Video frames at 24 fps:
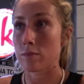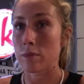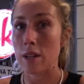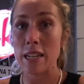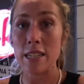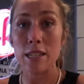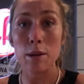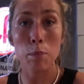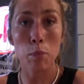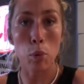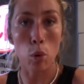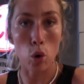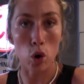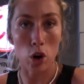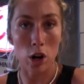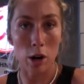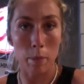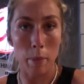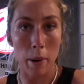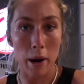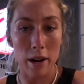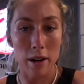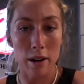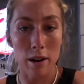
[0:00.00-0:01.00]
It's a pork
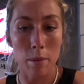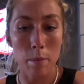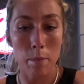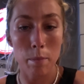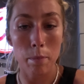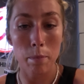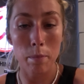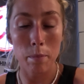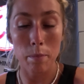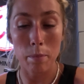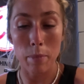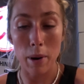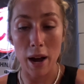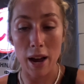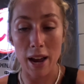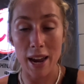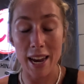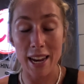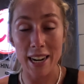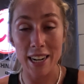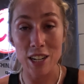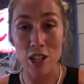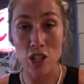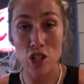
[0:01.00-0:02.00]
bun, but
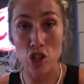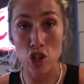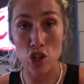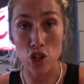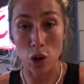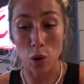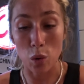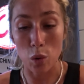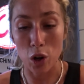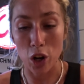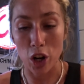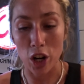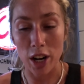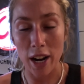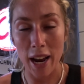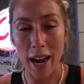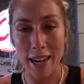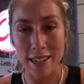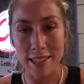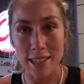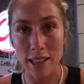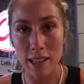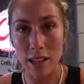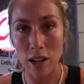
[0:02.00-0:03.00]
it is so good. It
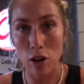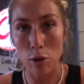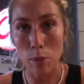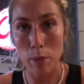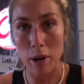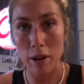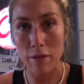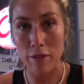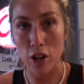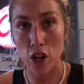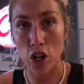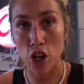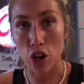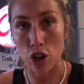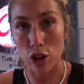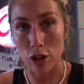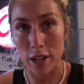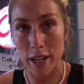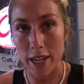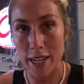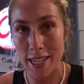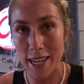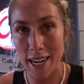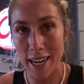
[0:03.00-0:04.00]
has a little bit of a
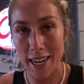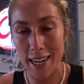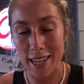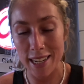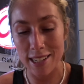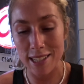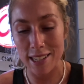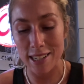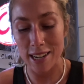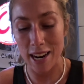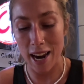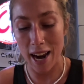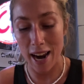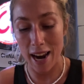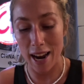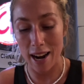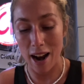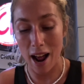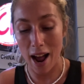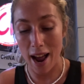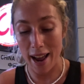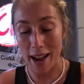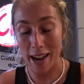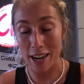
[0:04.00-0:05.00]
curry taste, and
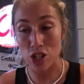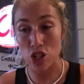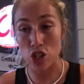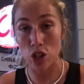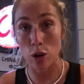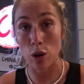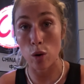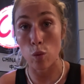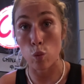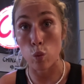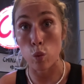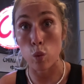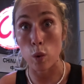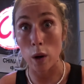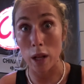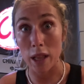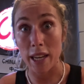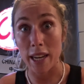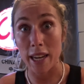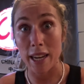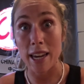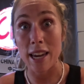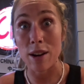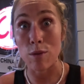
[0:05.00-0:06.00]
I actually
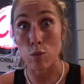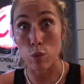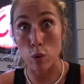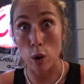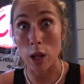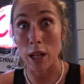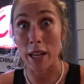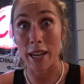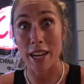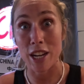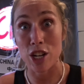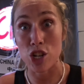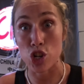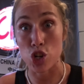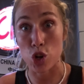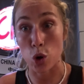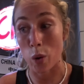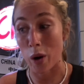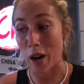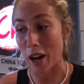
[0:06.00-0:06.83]
really enjoy